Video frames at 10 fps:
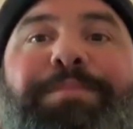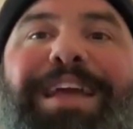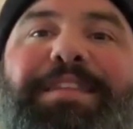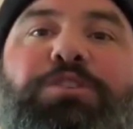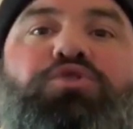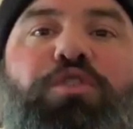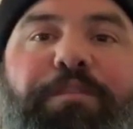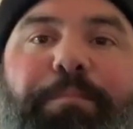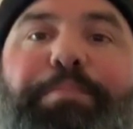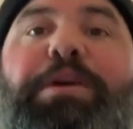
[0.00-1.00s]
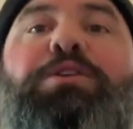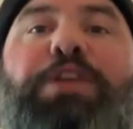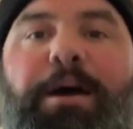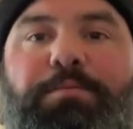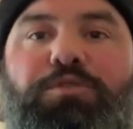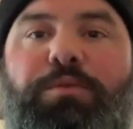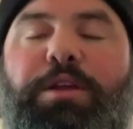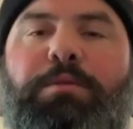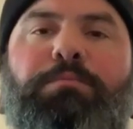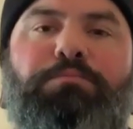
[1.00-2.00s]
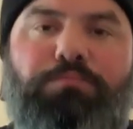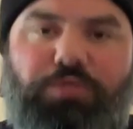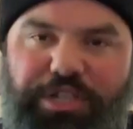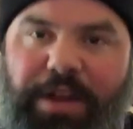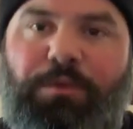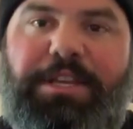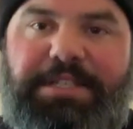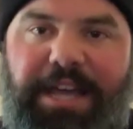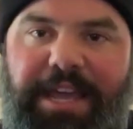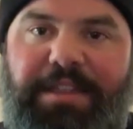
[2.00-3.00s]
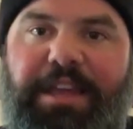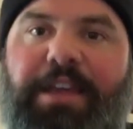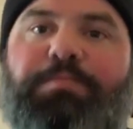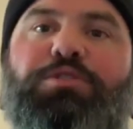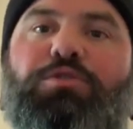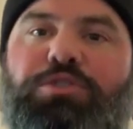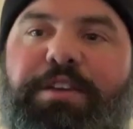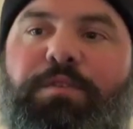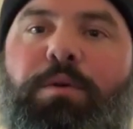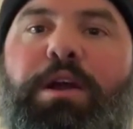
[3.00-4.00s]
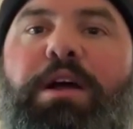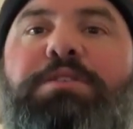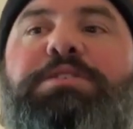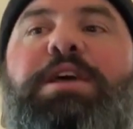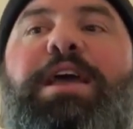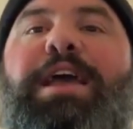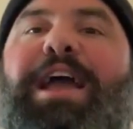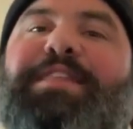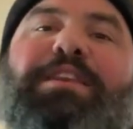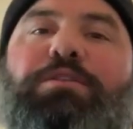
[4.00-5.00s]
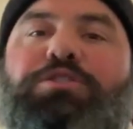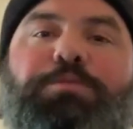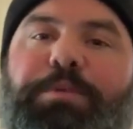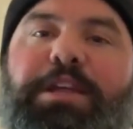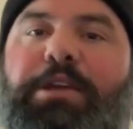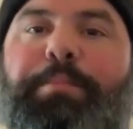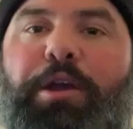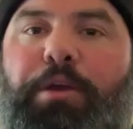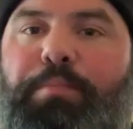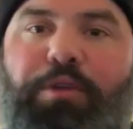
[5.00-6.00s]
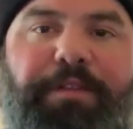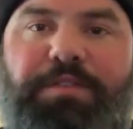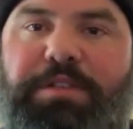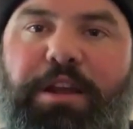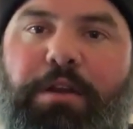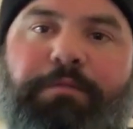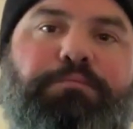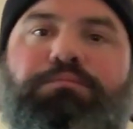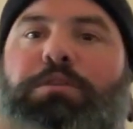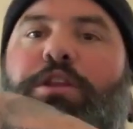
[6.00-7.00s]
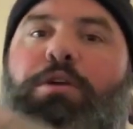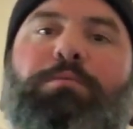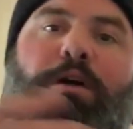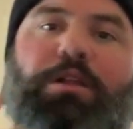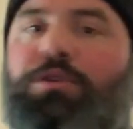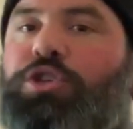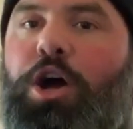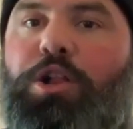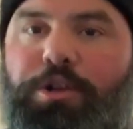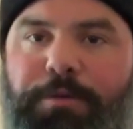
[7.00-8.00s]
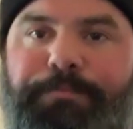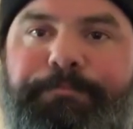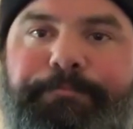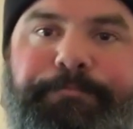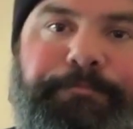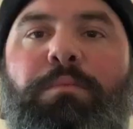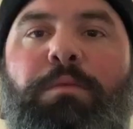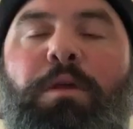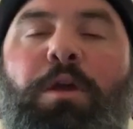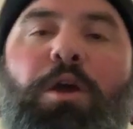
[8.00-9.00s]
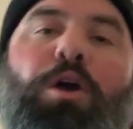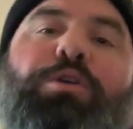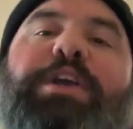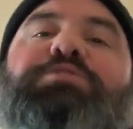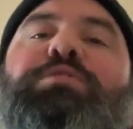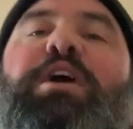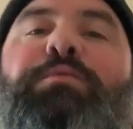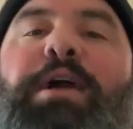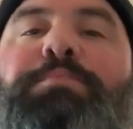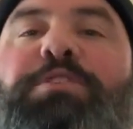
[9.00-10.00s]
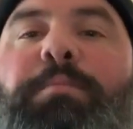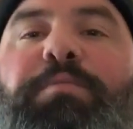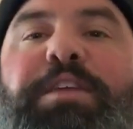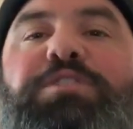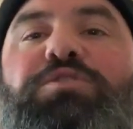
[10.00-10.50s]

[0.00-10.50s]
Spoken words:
and then sort of build up to it. Generally tight in the hips, loose everywhere else, and then it'll just be like a pair of briefs that are, a little taller. Okay, so that wraps up this